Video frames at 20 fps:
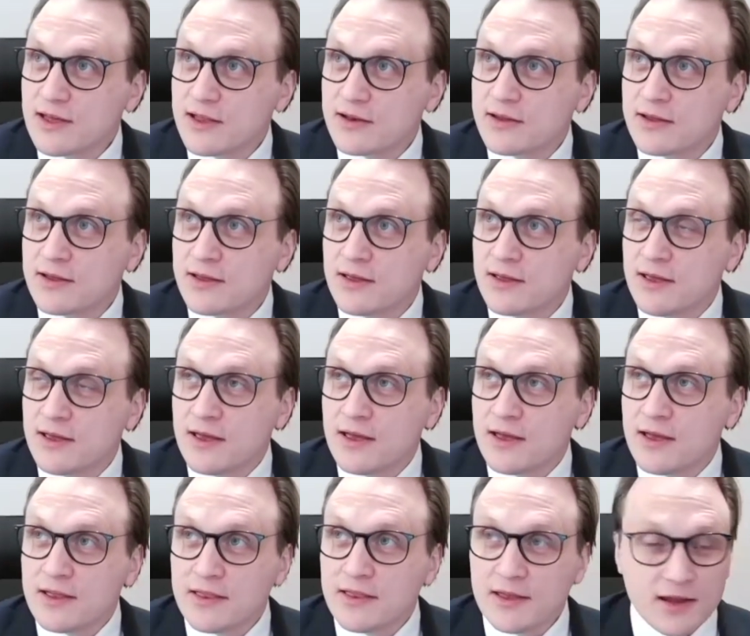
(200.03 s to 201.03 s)
And
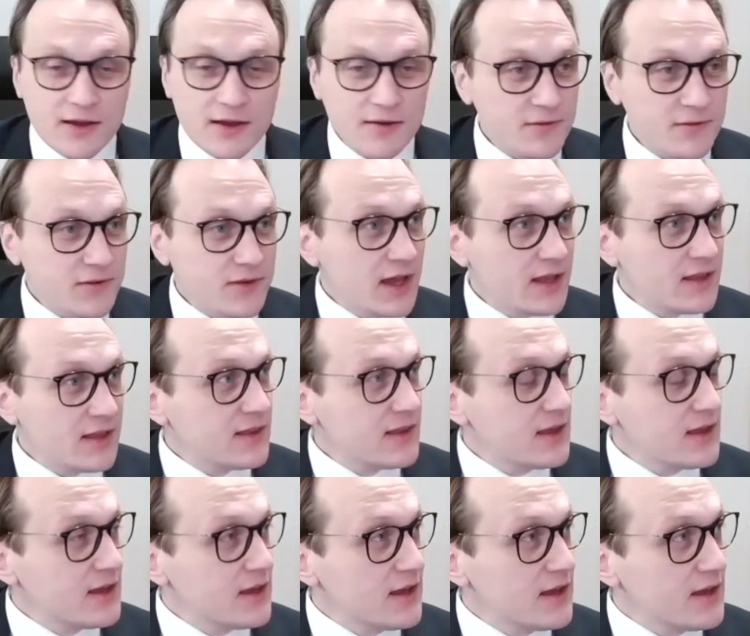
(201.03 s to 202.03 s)
then after that,
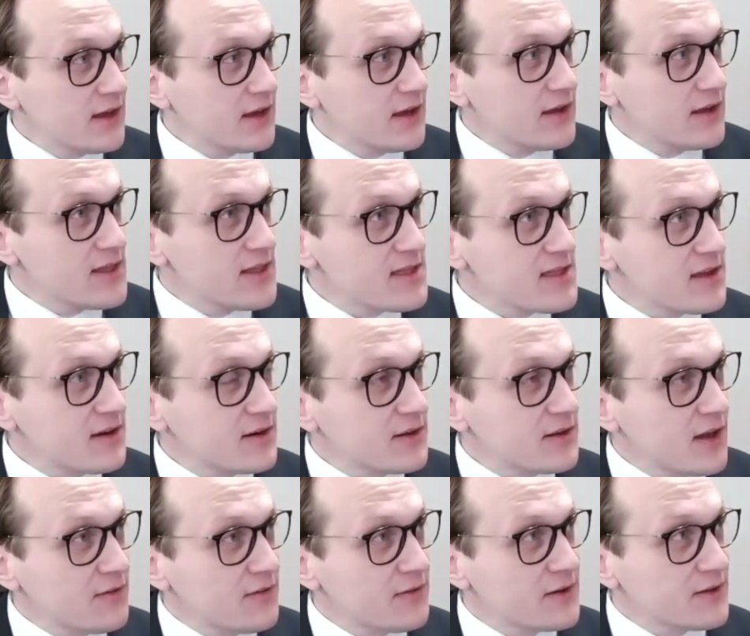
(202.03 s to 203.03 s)
they
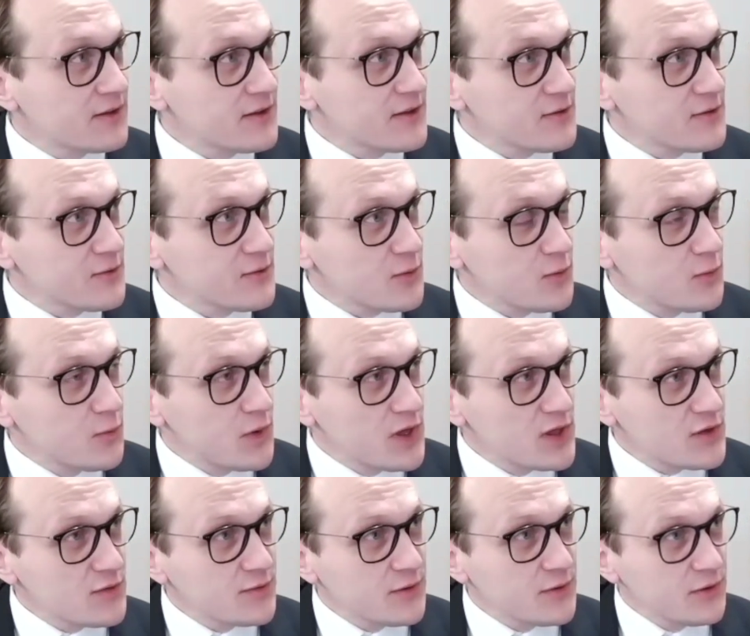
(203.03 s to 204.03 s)
started having this
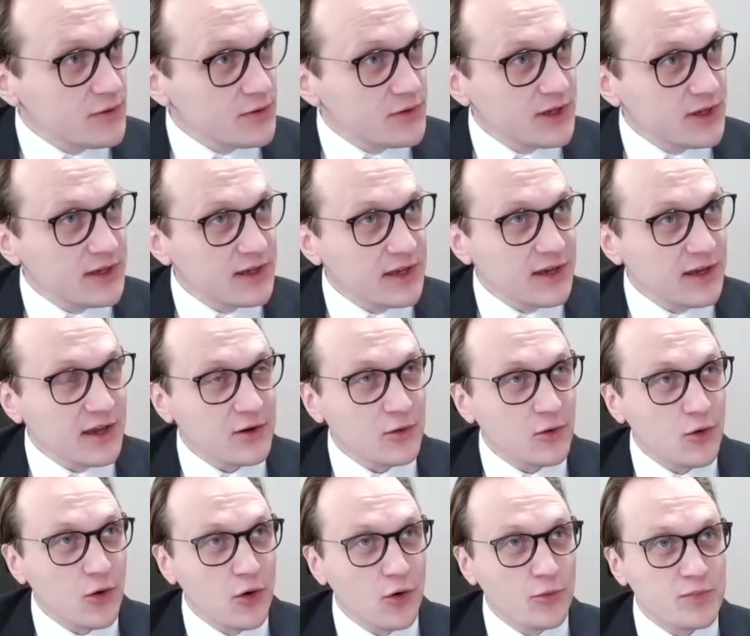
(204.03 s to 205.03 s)
wishful thinking
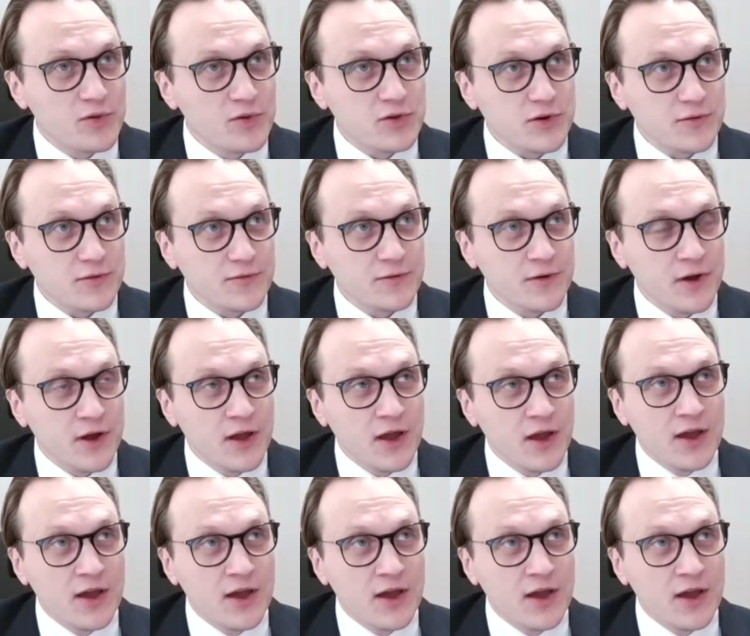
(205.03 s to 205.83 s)
and hopes of